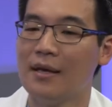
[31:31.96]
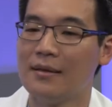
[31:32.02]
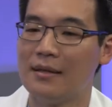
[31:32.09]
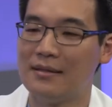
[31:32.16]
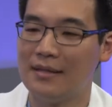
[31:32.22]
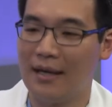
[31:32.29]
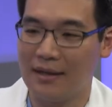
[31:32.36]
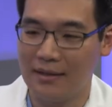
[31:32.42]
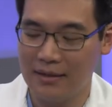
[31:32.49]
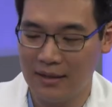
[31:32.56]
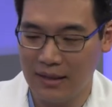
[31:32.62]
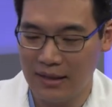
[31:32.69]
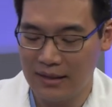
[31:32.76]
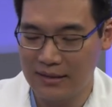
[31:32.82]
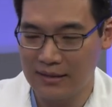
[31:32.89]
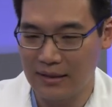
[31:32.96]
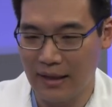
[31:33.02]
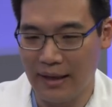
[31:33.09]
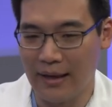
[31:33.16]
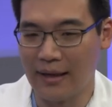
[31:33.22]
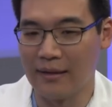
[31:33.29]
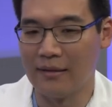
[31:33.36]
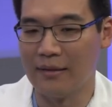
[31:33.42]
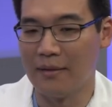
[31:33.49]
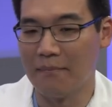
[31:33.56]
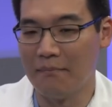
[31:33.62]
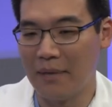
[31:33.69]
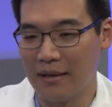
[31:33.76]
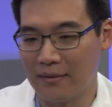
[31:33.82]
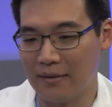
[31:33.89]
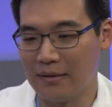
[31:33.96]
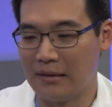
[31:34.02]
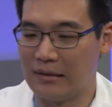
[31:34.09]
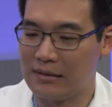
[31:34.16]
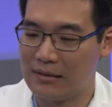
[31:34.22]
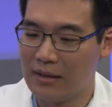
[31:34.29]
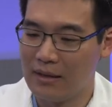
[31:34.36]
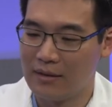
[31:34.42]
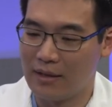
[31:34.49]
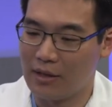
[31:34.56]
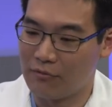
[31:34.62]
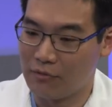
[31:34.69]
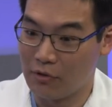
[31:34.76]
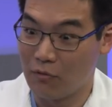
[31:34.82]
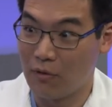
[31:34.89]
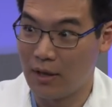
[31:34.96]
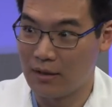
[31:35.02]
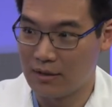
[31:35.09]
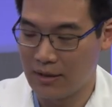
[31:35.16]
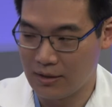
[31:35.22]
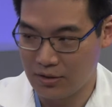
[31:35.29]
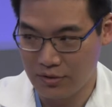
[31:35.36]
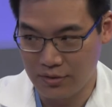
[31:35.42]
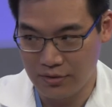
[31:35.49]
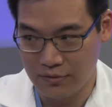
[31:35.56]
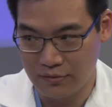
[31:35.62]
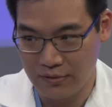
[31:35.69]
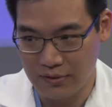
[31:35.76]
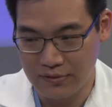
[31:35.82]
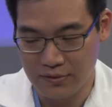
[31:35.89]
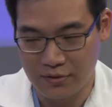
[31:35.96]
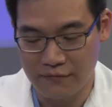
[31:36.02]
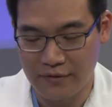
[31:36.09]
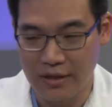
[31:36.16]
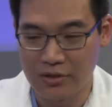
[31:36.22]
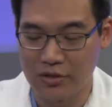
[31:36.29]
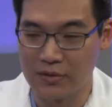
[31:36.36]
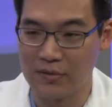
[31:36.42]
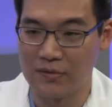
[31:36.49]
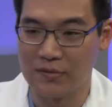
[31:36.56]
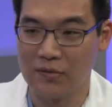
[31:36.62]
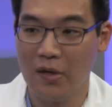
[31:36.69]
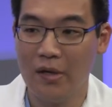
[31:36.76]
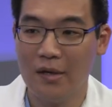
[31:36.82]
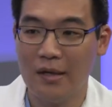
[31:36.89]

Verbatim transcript: the techniques and the methods that are required to actually do these interventions